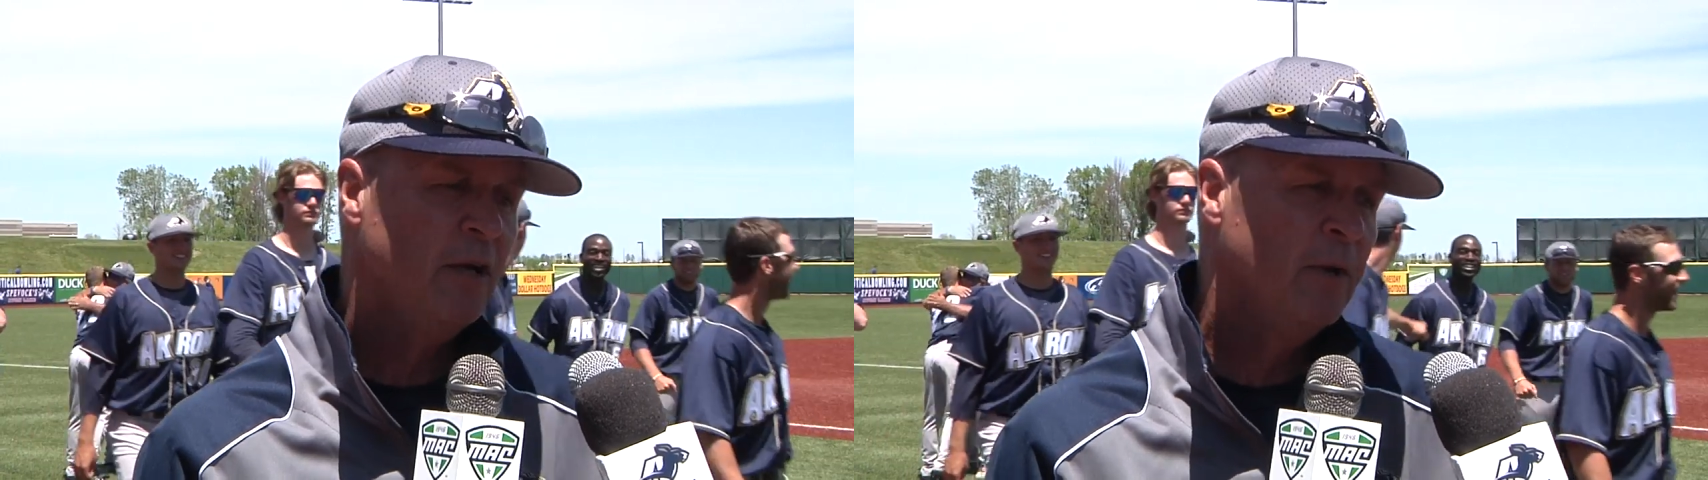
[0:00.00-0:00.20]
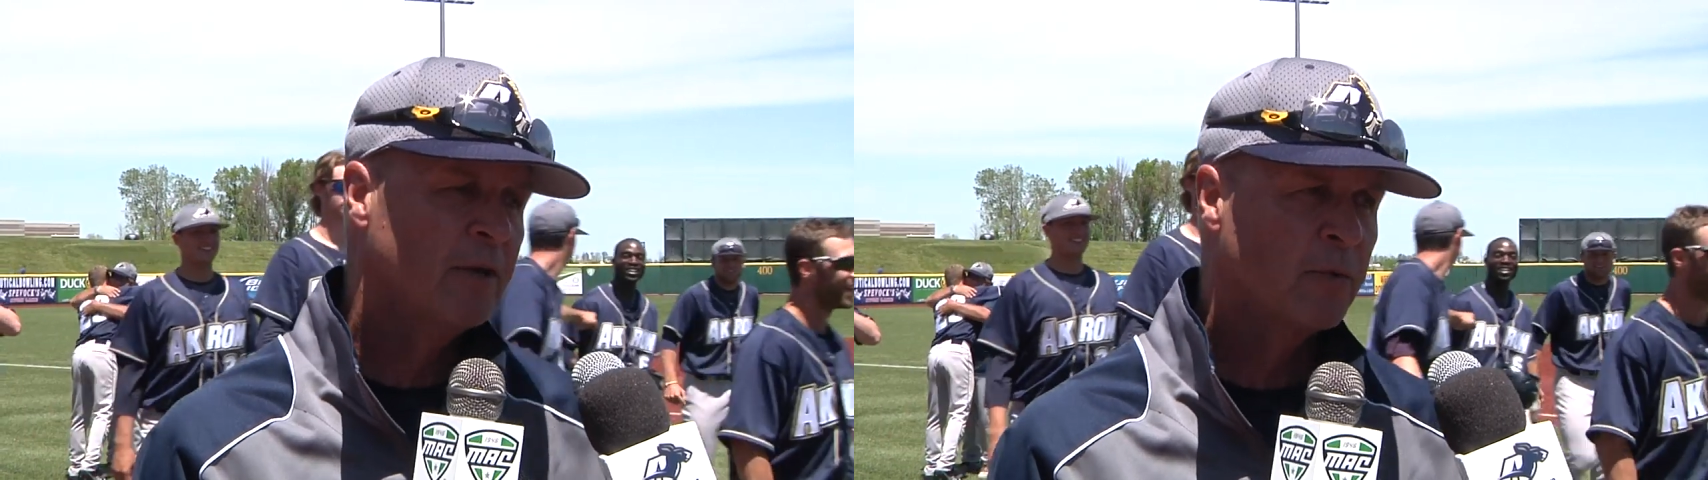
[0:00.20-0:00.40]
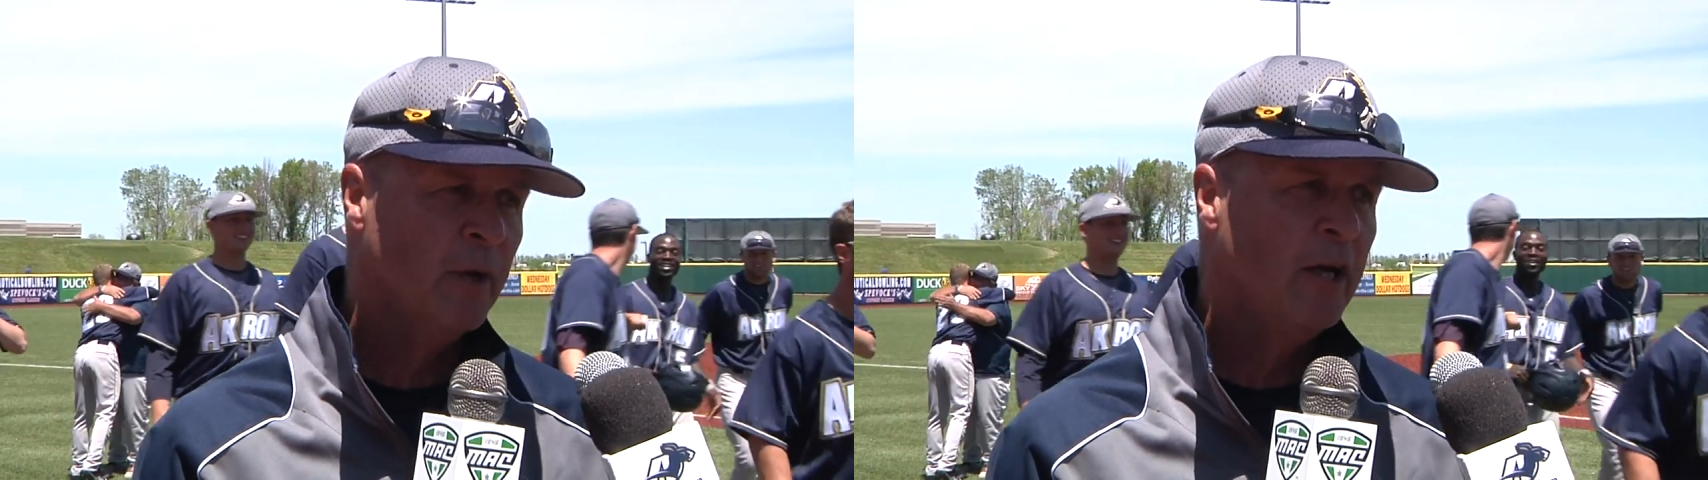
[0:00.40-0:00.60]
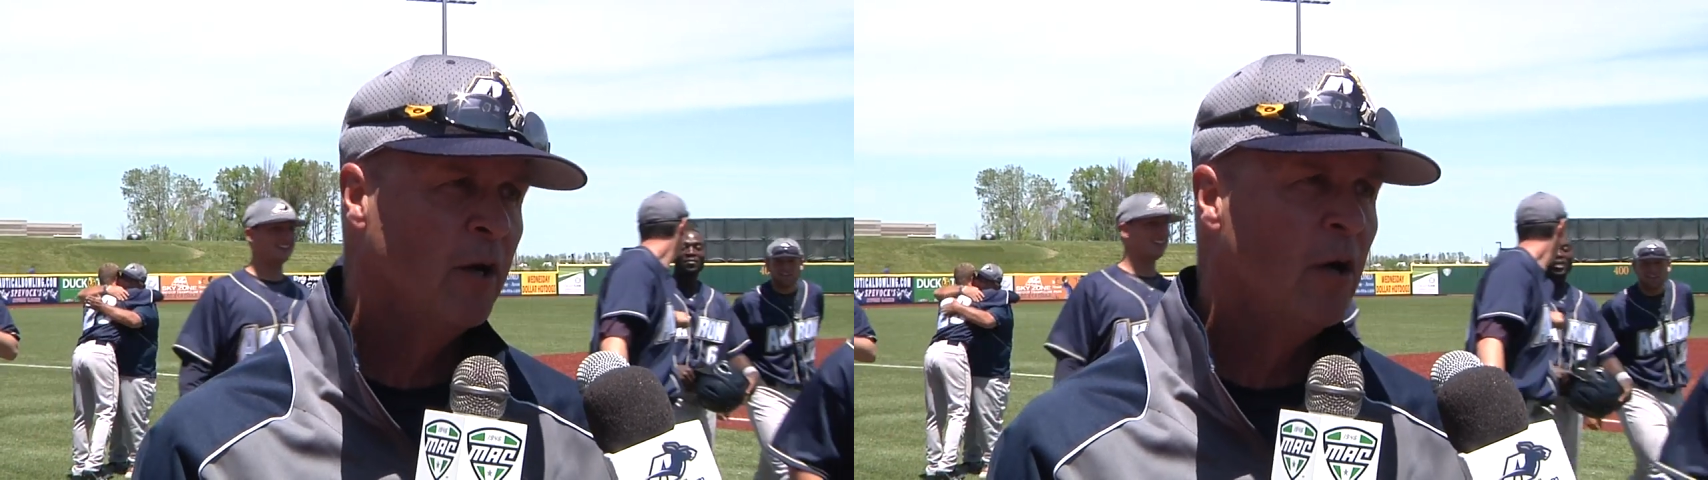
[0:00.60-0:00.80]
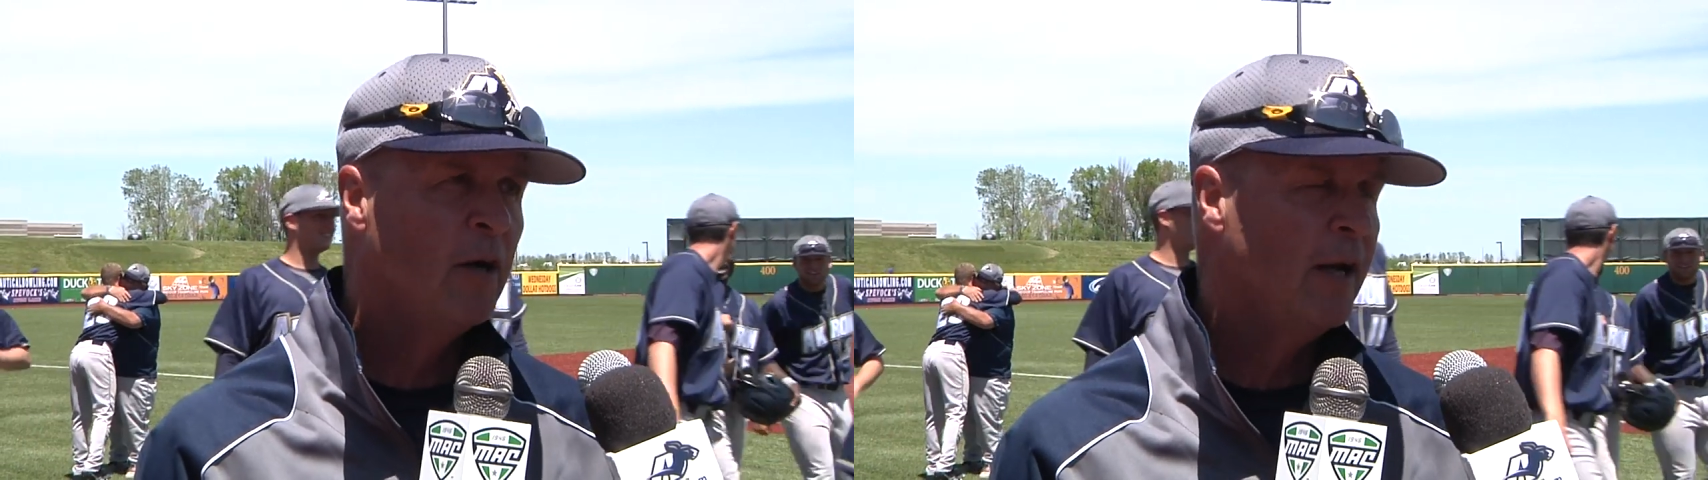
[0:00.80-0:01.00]
He went 3 and
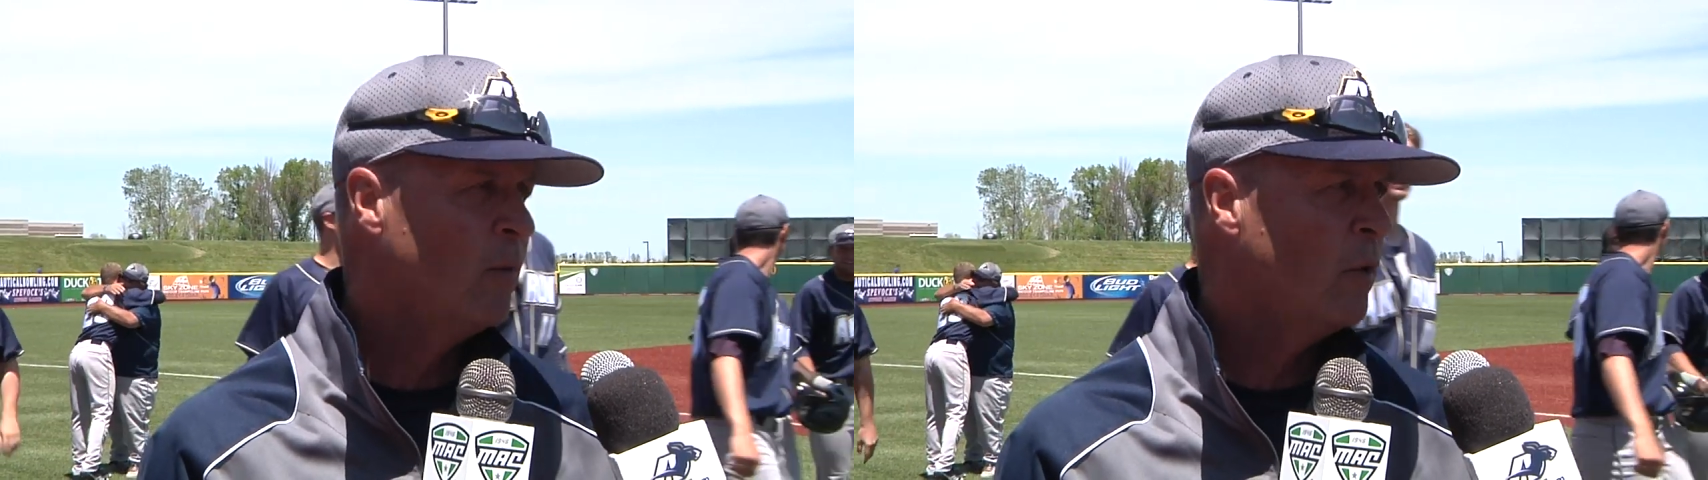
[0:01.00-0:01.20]
0 on that